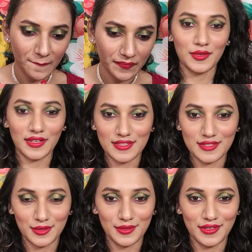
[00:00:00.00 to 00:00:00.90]
Okay,
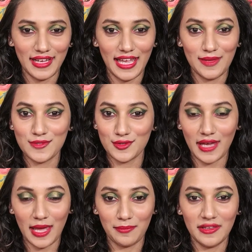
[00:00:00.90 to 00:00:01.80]
so I'm so
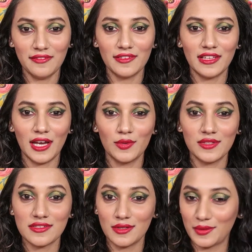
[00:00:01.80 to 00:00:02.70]
happy with how
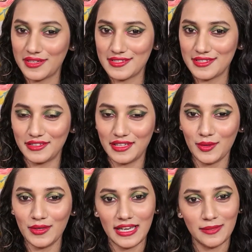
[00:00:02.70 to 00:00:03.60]
this look has turned
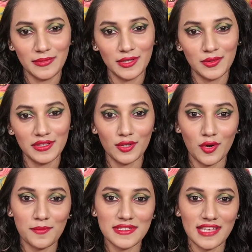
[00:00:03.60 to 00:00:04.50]
out. Let me know in the
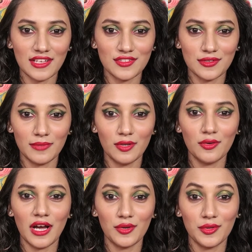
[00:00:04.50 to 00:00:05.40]
comment section below
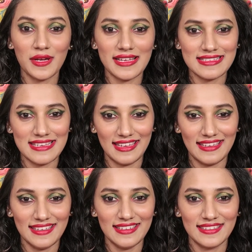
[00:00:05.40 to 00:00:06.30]
how you guys like
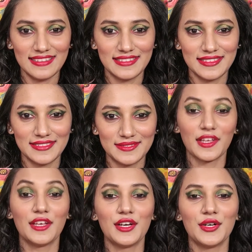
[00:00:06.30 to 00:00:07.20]
it.
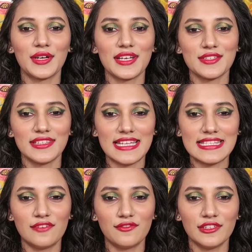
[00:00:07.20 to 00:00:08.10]
Okay, so that's
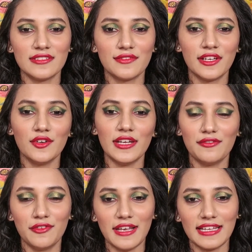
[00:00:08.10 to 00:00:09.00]
it for this video. If
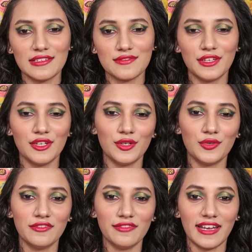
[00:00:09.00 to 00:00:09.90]
you like this video,
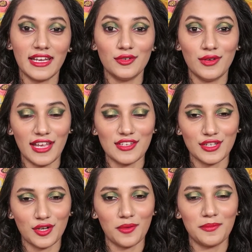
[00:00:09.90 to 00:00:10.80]
don't forget to like, share,
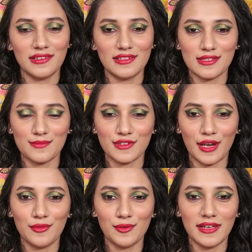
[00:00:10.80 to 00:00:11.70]
comment and
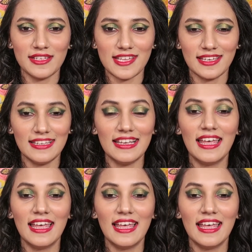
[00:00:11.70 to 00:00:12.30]
subscribe to my channel,